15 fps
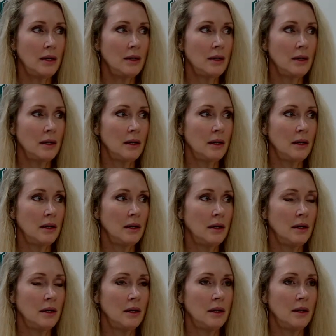Okay.
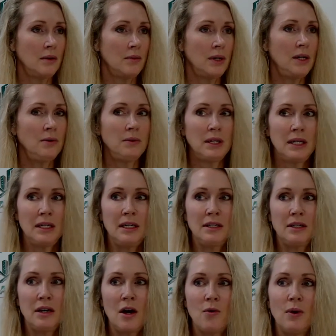What do you really need
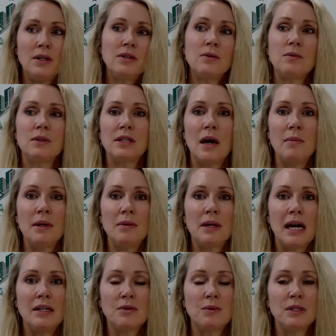to know? Tell me,
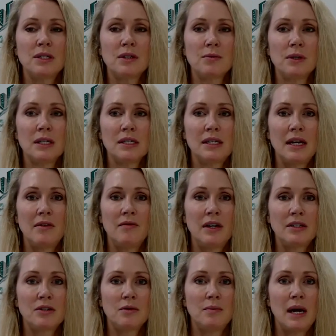guys, what's the real estate
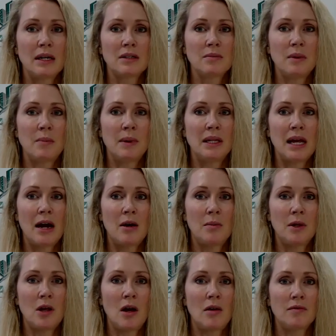investor maximum
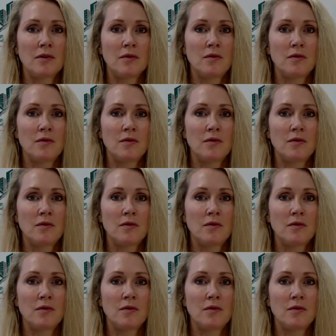allowable offer